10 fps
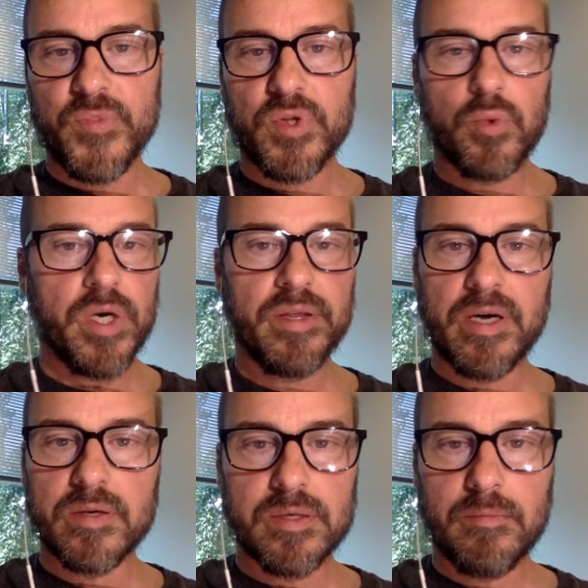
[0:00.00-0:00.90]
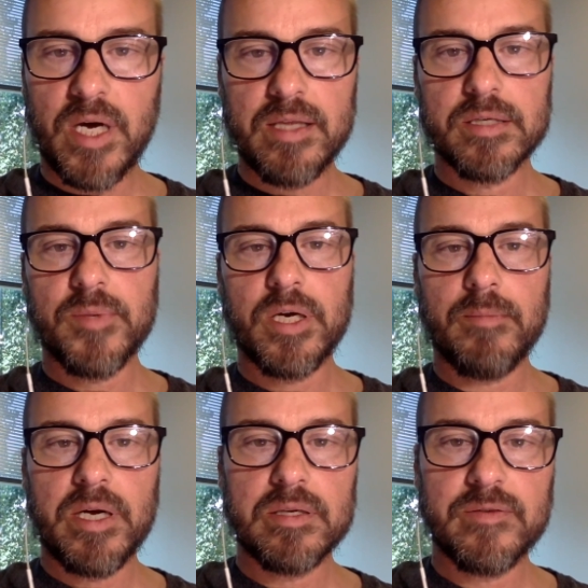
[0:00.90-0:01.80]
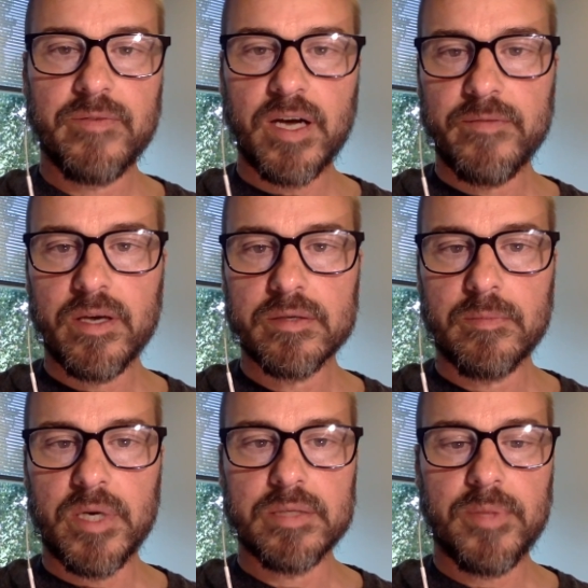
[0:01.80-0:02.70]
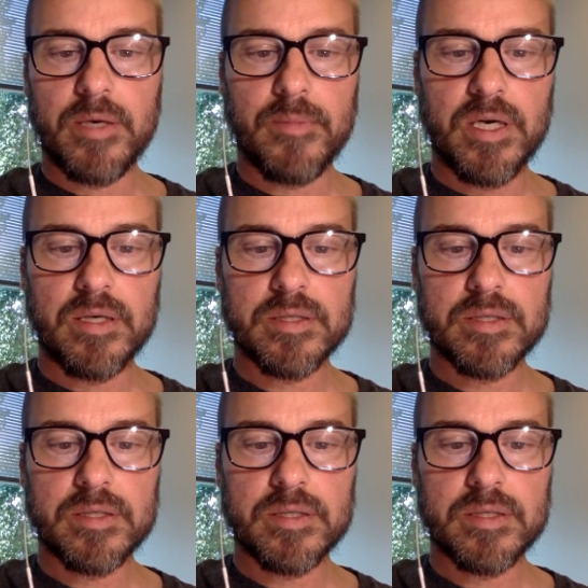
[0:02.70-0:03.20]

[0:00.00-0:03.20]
20,000 mileage plan miles or 5,000 mileage plan miles.